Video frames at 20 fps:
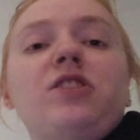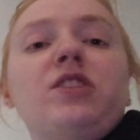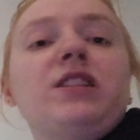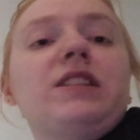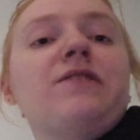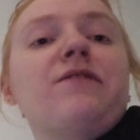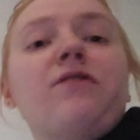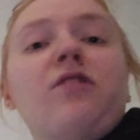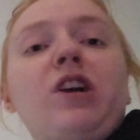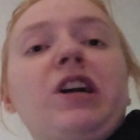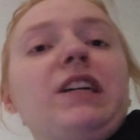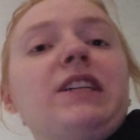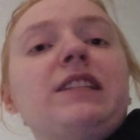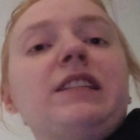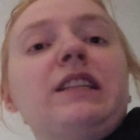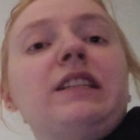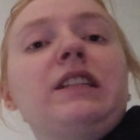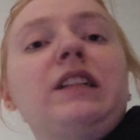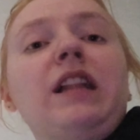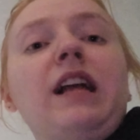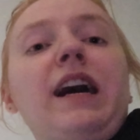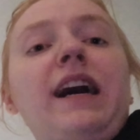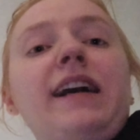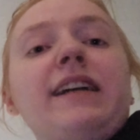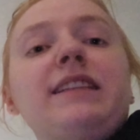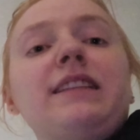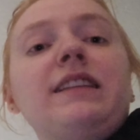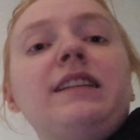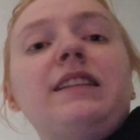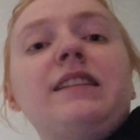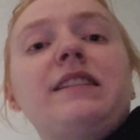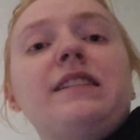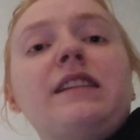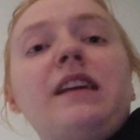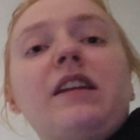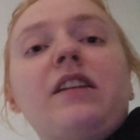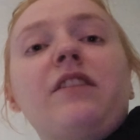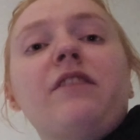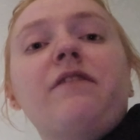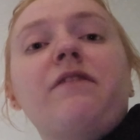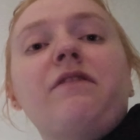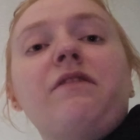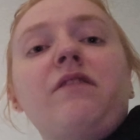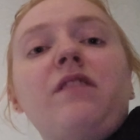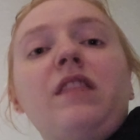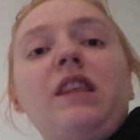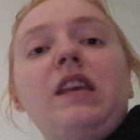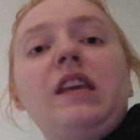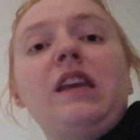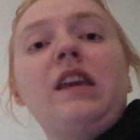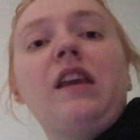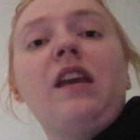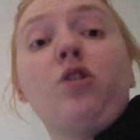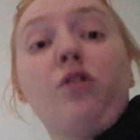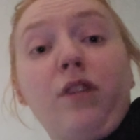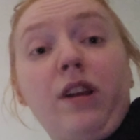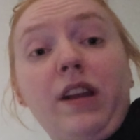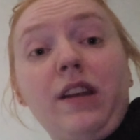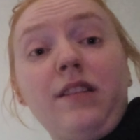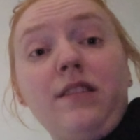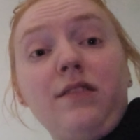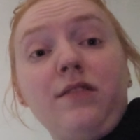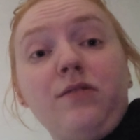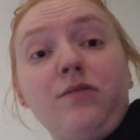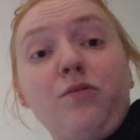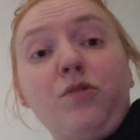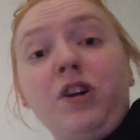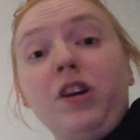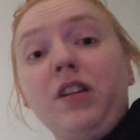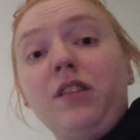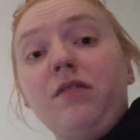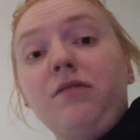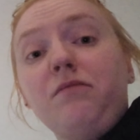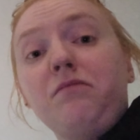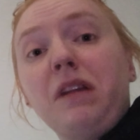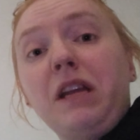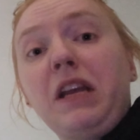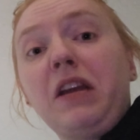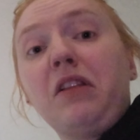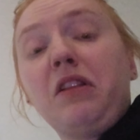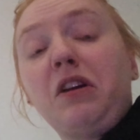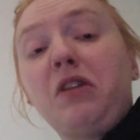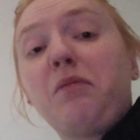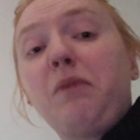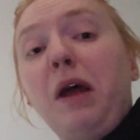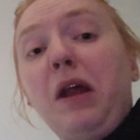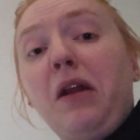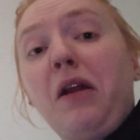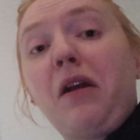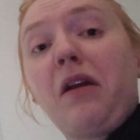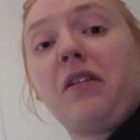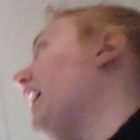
just frosted glass instead of the grid would make it look better.